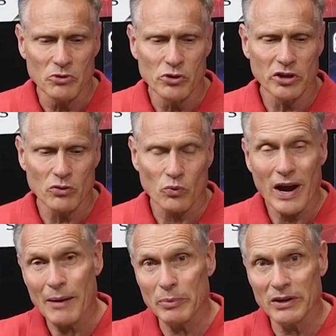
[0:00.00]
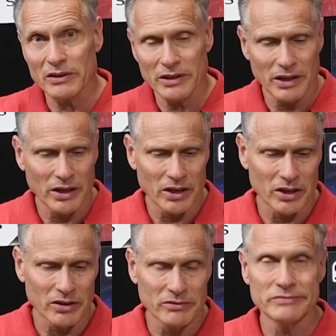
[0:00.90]
You can wrap it
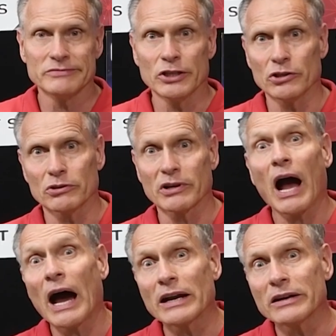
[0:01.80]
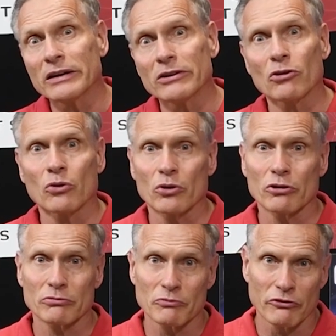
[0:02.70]
in you know cotton
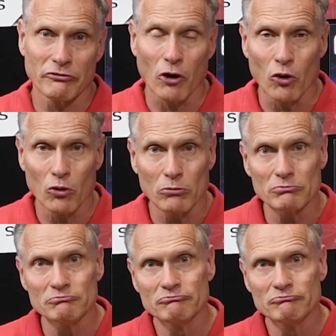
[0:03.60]
or foam